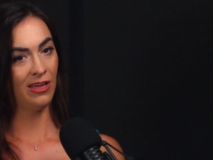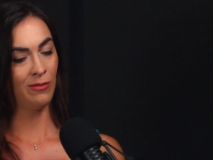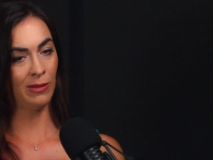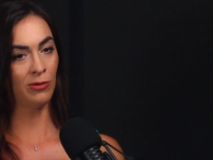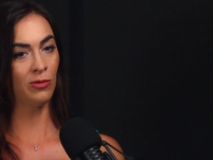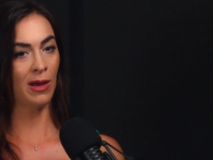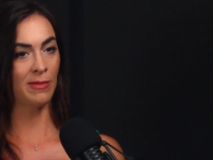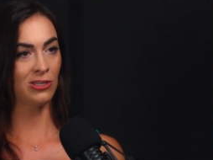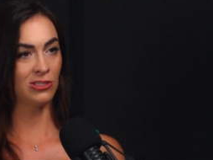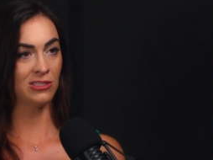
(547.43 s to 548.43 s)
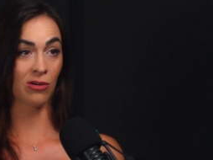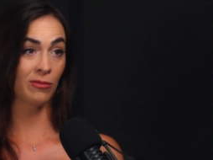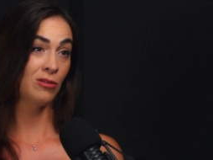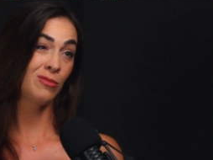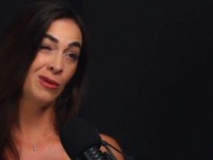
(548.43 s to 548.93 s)
People who buy mansions
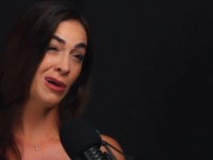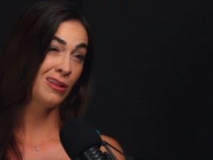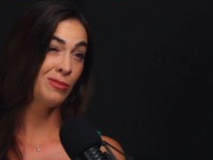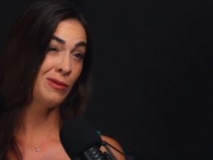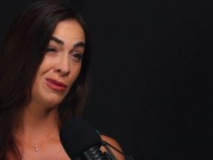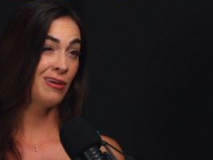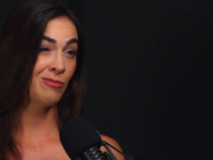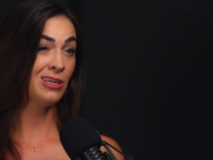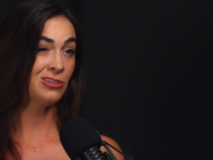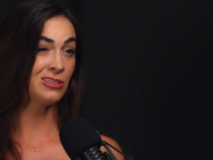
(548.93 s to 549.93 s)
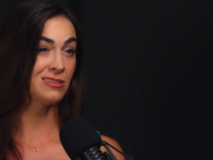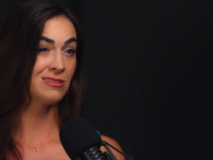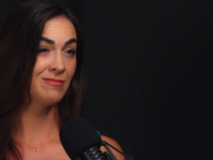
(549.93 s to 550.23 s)
normally would be by other people who have mansions.